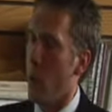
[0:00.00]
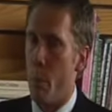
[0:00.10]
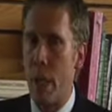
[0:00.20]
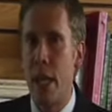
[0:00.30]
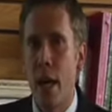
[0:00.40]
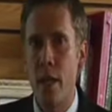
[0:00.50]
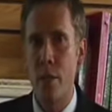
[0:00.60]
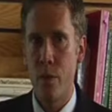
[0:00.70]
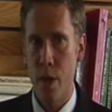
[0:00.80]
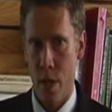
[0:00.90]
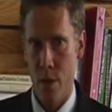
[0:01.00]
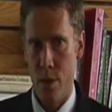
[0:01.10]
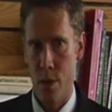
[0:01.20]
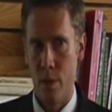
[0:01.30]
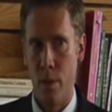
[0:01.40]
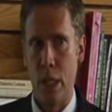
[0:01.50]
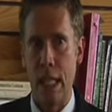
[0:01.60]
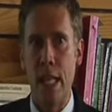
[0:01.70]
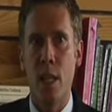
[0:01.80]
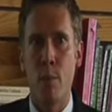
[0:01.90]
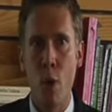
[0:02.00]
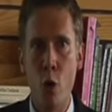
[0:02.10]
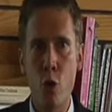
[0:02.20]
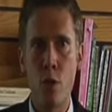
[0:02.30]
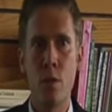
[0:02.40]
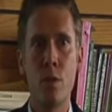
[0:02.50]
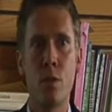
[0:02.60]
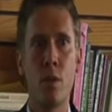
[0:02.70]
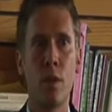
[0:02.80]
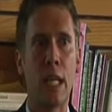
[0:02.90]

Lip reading: Because of this, the emotions